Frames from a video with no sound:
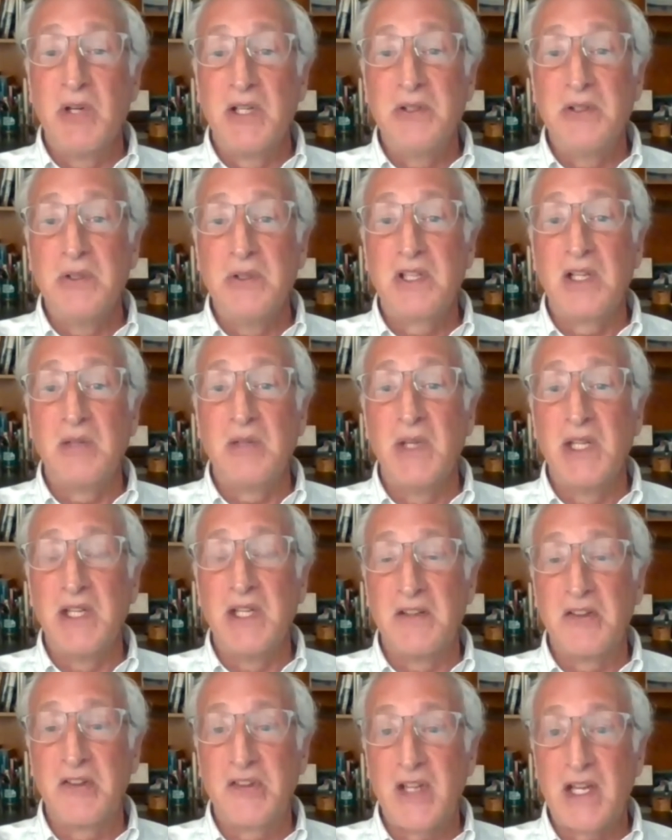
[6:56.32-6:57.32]
that anyone
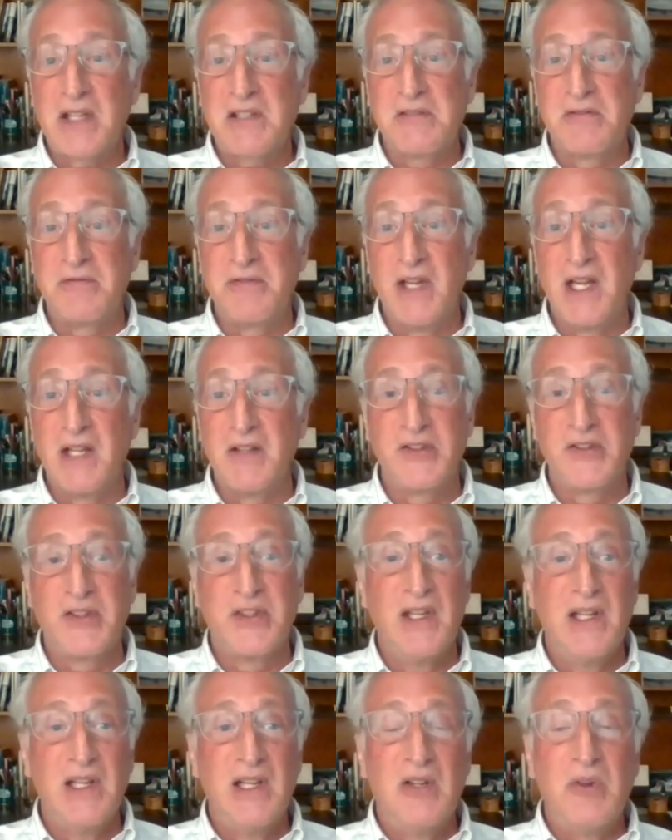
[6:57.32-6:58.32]
who'd committed a sex
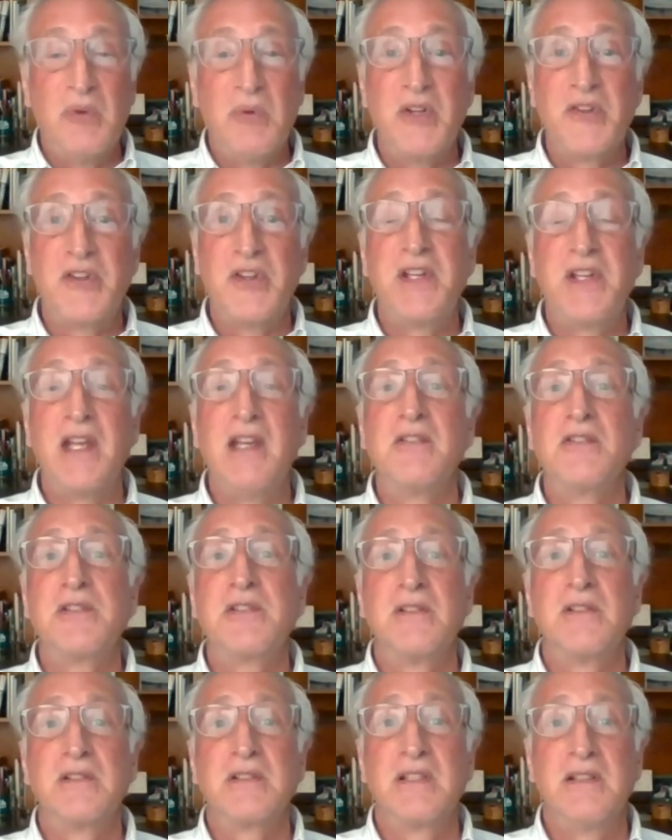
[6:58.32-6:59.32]
offense was a
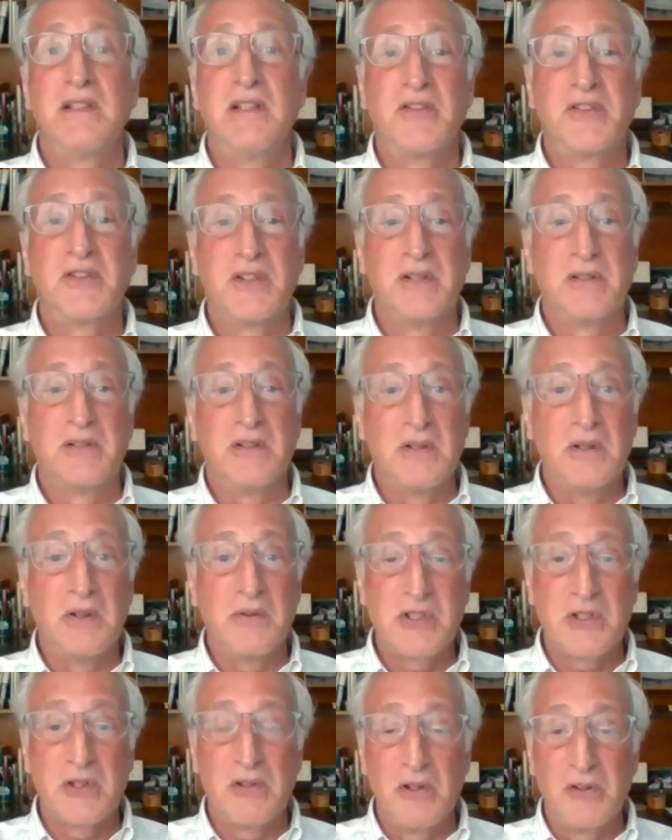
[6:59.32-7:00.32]
danger to his or her
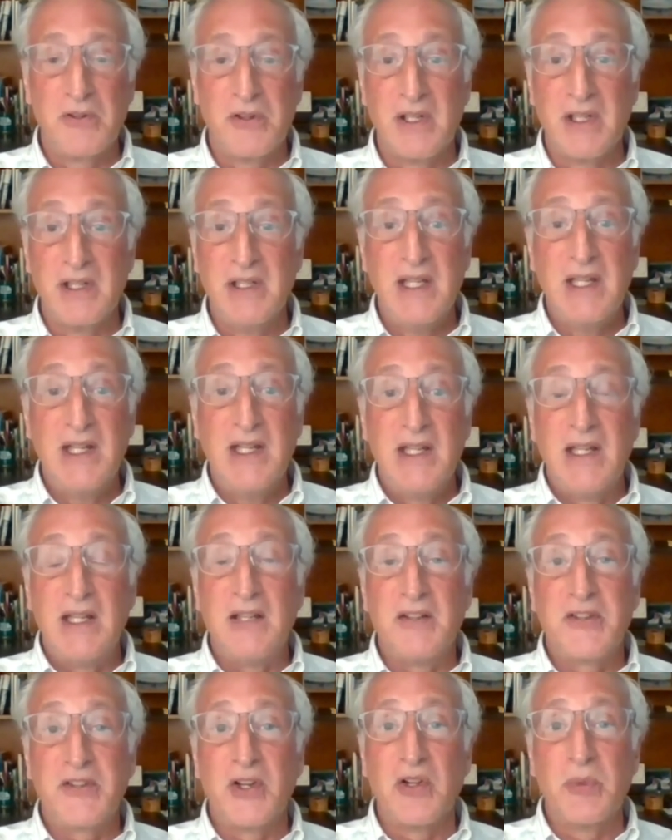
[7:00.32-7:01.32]
own children.
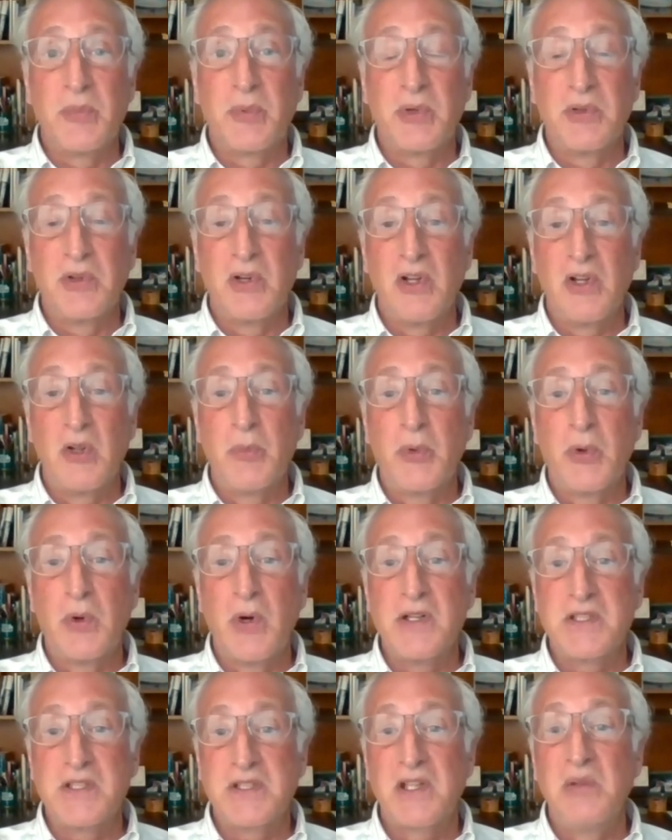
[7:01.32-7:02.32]
And so the parole
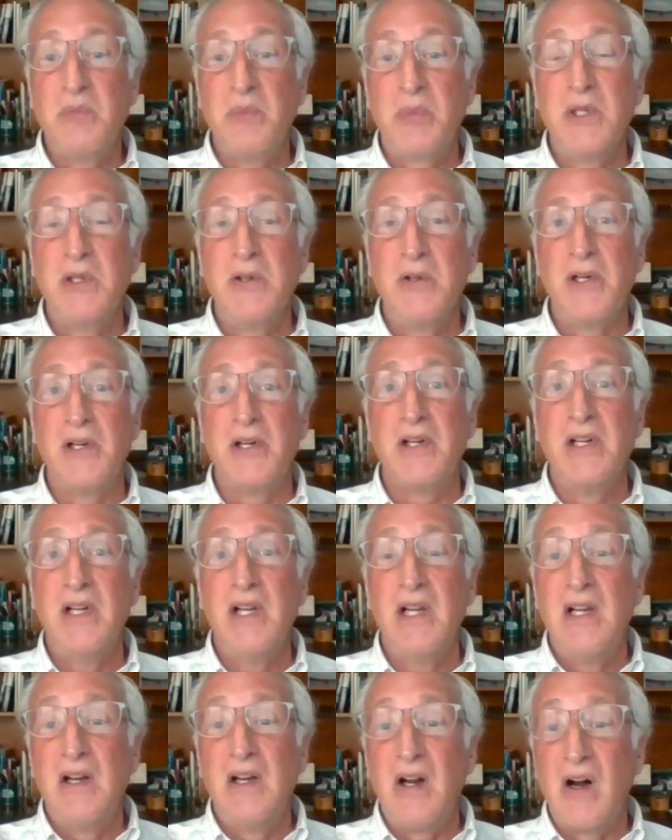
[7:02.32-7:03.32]
board's
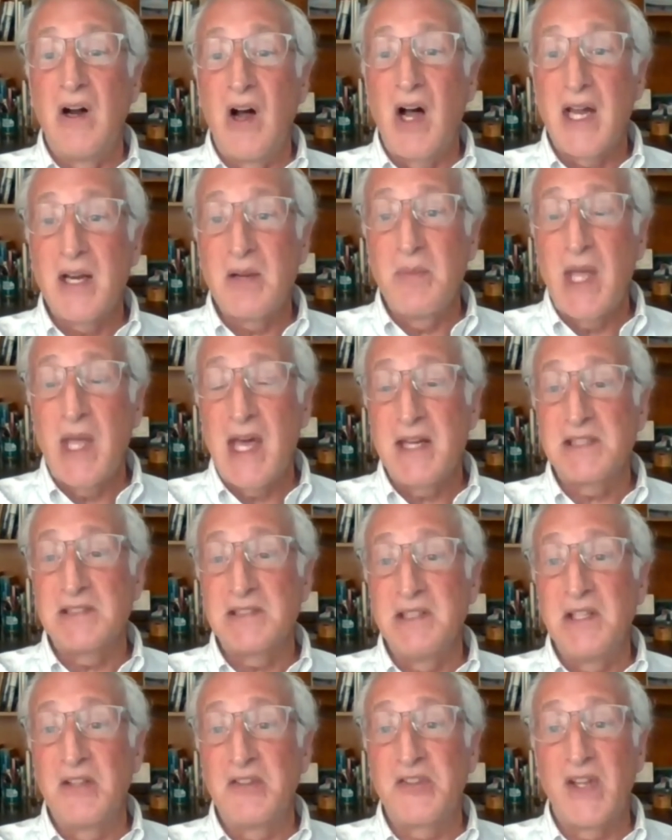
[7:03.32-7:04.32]
computer
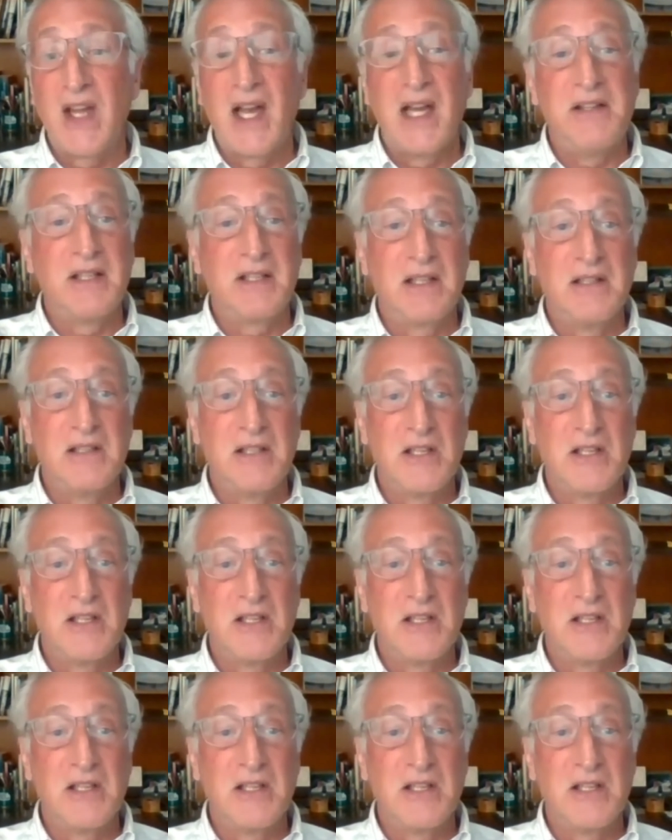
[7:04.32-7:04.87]
automatically assigned a